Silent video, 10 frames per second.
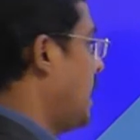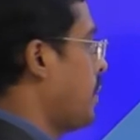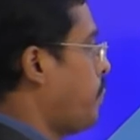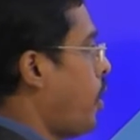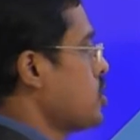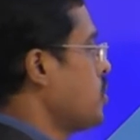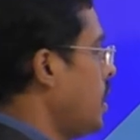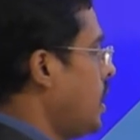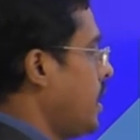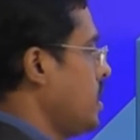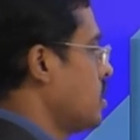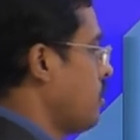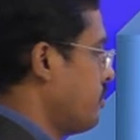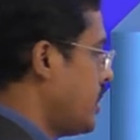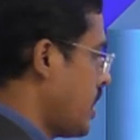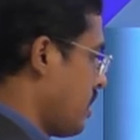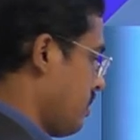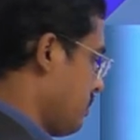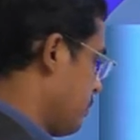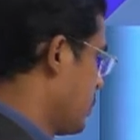are possibilities of there.
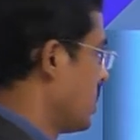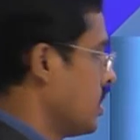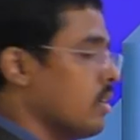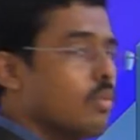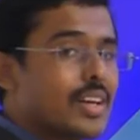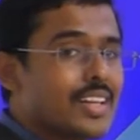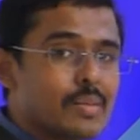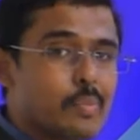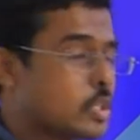What are the